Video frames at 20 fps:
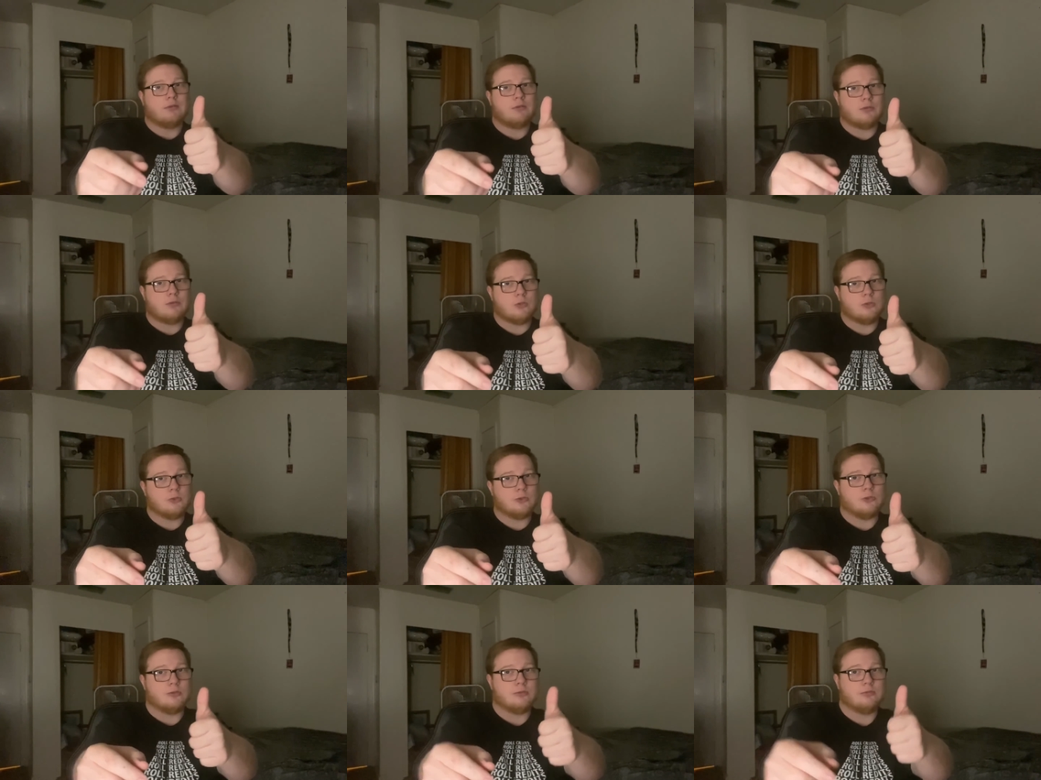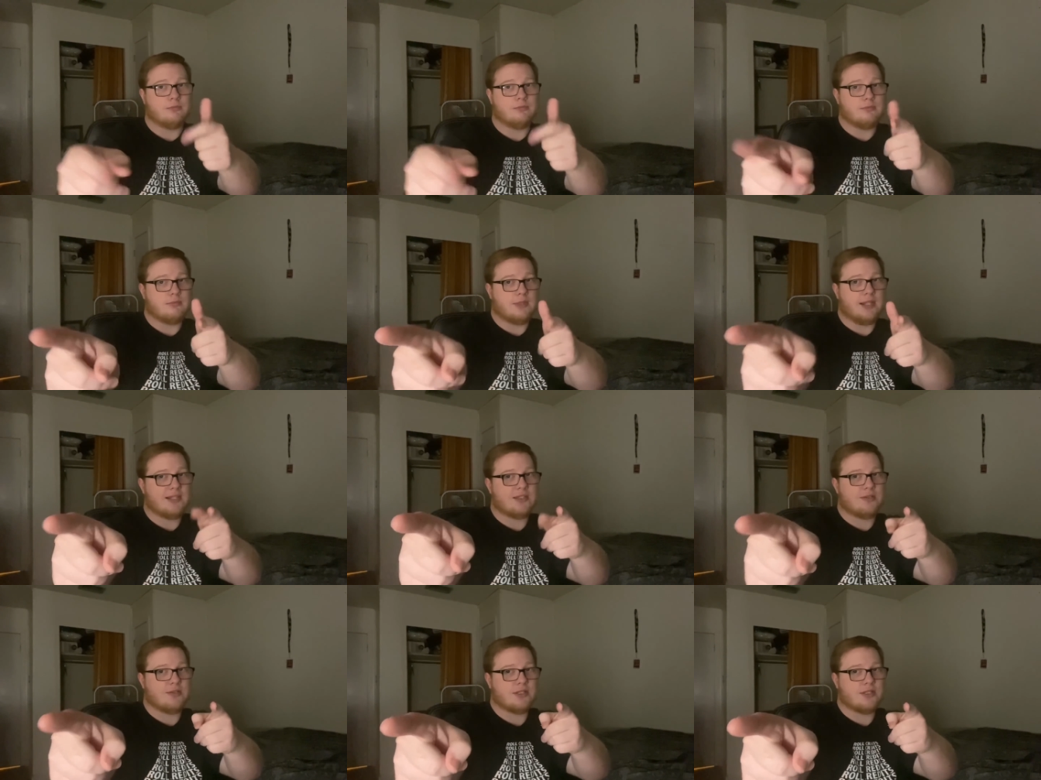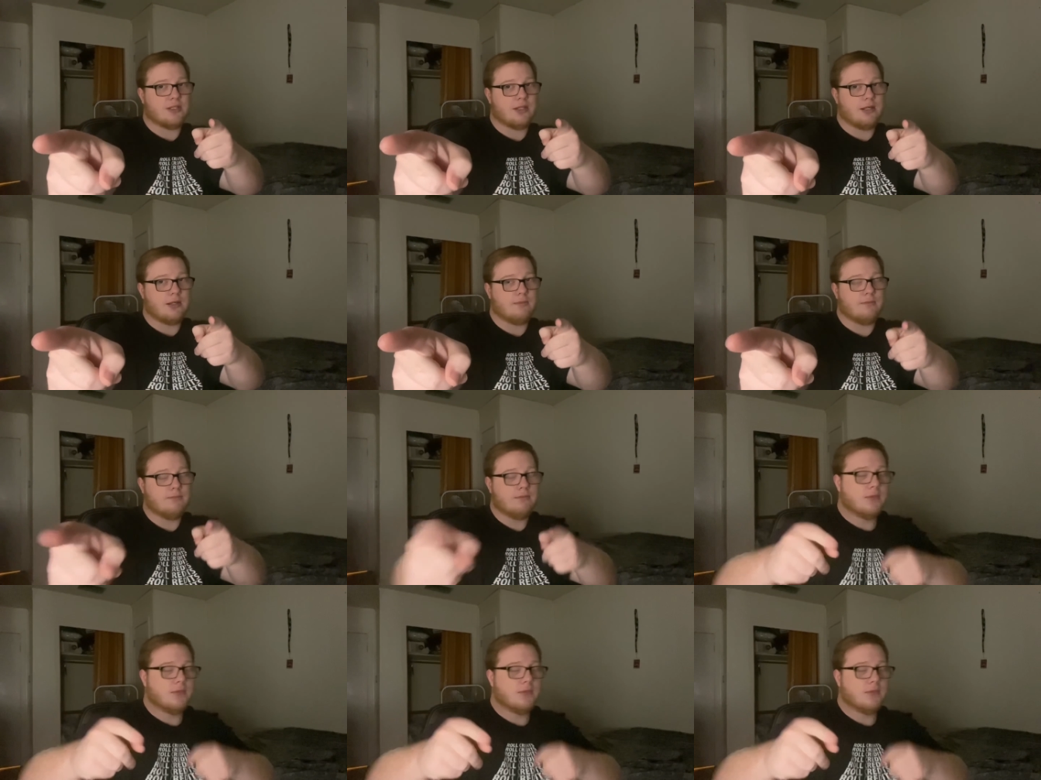Cool. That's what's up.